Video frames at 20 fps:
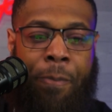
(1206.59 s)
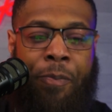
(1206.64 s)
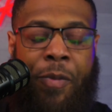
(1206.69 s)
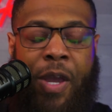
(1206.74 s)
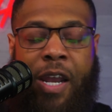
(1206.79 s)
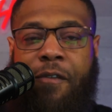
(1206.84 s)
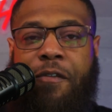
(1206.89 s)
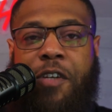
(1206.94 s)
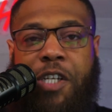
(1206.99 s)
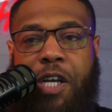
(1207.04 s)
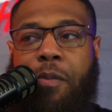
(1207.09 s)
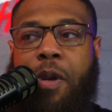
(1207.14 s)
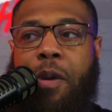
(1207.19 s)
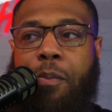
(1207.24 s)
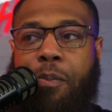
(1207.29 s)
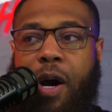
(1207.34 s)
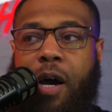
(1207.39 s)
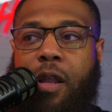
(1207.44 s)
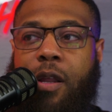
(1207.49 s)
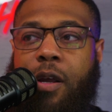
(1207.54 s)
And if Jimmy
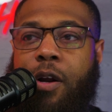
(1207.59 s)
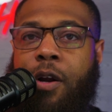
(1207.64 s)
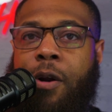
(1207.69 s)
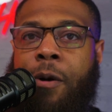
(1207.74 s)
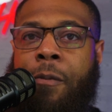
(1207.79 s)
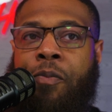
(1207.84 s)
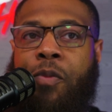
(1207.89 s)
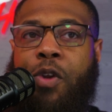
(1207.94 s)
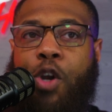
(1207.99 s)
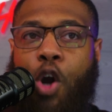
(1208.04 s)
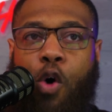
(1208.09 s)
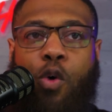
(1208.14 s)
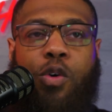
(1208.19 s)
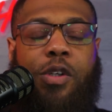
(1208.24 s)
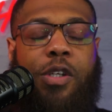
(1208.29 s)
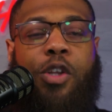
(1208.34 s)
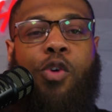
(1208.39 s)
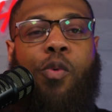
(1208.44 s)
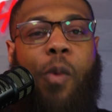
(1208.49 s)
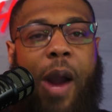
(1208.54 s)
Butler goes
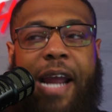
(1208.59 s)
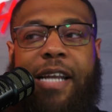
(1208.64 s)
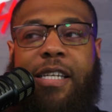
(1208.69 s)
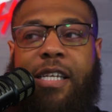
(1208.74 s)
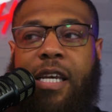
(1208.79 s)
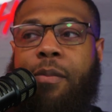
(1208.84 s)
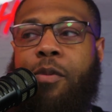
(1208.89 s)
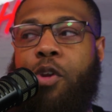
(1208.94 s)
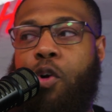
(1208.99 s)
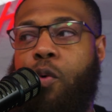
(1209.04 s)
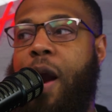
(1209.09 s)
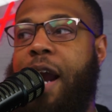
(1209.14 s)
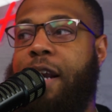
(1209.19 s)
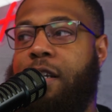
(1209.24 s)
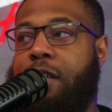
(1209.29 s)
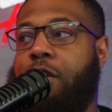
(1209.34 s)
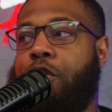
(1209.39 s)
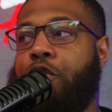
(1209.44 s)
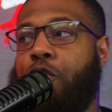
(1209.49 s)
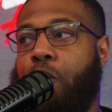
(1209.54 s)
to the right team in the right
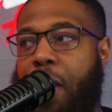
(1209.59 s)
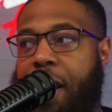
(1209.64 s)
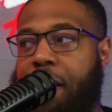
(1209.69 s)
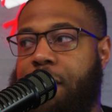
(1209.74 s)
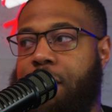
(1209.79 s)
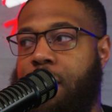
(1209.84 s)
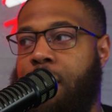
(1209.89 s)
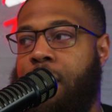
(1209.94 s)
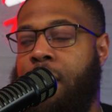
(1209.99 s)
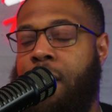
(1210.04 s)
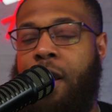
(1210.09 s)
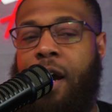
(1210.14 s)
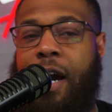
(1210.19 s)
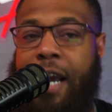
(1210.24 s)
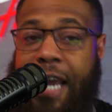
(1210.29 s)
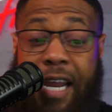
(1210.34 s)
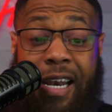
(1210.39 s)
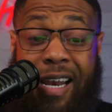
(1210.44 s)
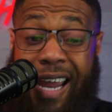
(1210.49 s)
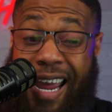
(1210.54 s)
situation,
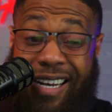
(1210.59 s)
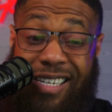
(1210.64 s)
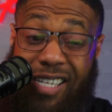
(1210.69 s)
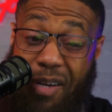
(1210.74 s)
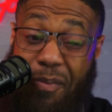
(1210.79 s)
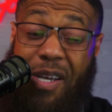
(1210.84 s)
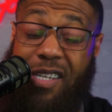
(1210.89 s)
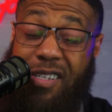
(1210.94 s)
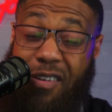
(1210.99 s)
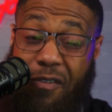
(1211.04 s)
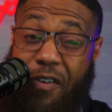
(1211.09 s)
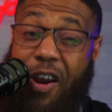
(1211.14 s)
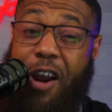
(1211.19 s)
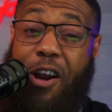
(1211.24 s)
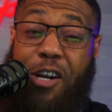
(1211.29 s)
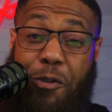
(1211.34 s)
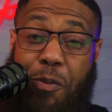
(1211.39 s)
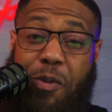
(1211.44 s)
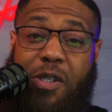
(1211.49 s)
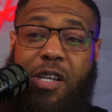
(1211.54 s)
again, and Jimmy is a
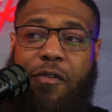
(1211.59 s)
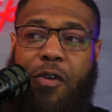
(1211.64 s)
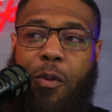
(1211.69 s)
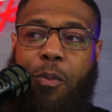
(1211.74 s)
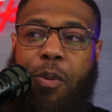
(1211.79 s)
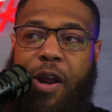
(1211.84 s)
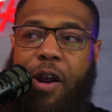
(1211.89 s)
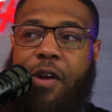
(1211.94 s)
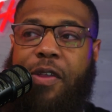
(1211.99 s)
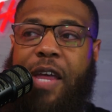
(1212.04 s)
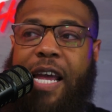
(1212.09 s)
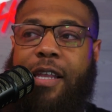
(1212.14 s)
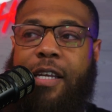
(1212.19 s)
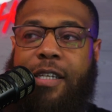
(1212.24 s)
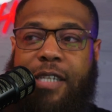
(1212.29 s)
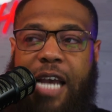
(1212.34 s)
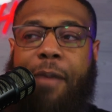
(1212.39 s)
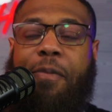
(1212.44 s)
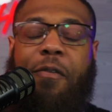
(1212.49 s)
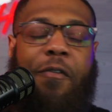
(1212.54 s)
very specific player that the
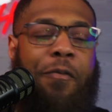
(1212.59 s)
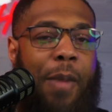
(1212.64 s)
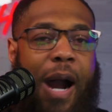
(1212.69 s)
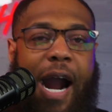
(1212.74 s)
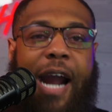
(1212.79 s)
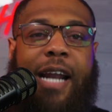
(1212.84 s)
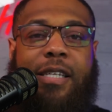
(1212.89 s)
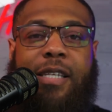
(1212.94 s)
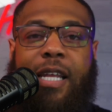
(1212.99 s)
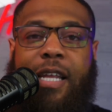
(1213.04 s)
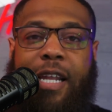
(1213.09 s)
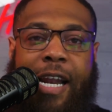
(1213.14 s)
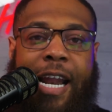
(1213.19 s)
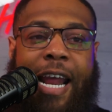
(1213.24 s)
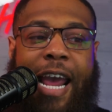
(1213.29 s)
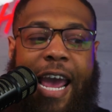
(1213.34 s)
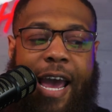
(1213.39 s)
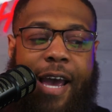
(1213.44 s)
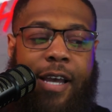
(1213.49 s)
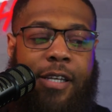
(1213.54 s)
type of mindset that he
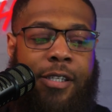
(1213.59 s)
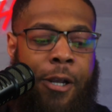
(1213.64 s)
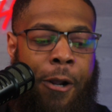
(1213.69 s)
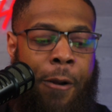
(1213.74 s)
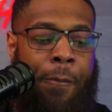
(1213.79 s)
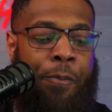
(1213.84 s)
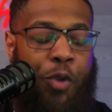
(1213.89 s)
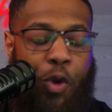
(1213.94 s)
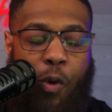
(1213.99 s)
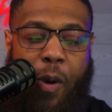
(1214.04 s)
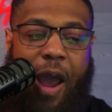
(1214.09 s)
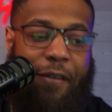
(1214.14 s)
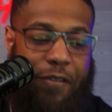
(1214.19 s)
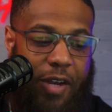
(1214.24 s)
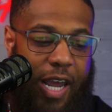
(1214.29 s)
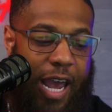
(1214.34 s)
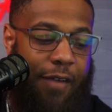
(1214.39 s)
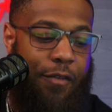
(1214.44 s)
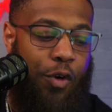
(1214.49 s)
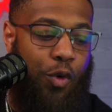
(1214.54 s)
has, you have to
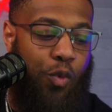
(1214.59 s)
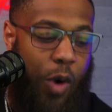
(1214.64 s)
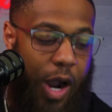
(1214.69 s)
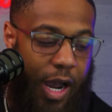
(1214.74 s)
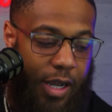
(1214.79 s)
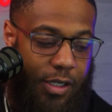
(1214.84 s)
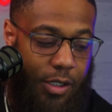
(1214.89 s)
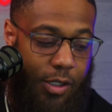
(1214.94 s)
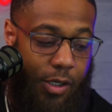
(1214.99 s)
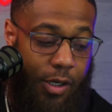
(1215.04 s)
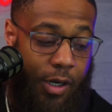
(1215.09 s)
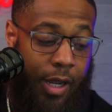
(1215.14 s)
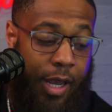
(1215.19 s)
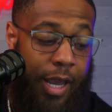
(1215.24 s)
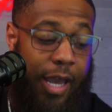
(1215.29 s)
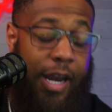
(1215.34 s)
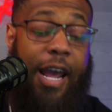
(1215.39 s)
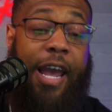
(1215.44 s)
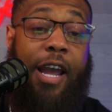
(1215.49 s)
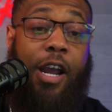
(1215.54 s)
have a roster
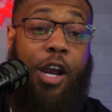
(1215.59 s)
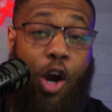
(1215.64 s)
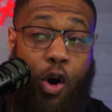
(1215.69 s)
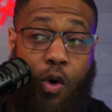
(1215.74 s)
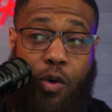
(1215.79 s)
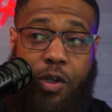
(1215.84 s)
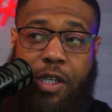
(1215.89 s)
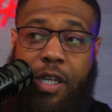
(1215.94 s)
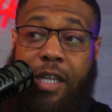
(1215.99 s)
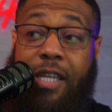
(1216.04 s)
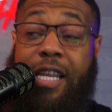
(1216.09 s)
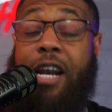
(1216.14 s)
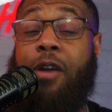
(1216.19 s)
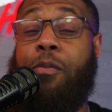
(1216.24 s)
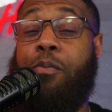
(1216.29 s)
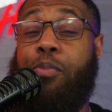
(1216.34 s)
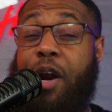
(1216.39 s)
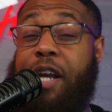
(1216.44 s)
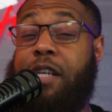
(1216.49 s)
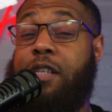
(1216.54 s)
and a head coach that
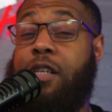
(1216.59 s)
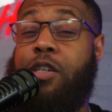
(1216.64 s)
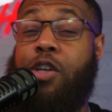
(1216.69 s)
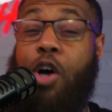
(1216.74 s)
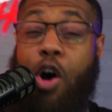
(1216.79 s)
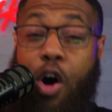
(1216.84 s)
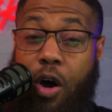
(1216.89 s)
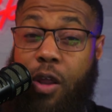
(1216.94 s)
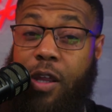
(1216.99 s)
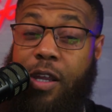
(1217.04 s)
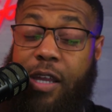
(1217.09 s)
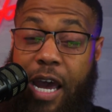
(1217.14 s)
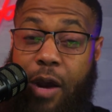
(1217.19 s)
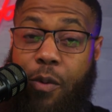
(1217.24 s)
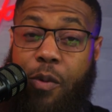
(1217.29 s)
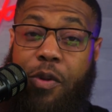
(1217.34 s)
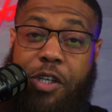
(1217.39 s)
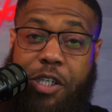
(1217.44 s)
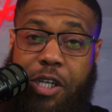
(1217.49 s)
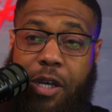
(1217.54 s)
embraces all of that
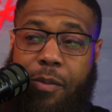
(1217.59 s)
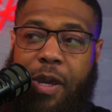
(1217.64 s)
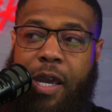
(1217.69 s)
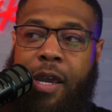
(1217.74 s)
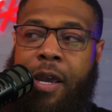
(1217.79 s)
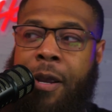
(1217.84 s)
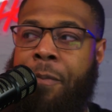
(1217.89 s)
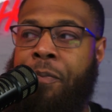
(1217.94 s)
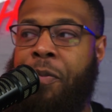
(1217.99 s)
with Jimmy.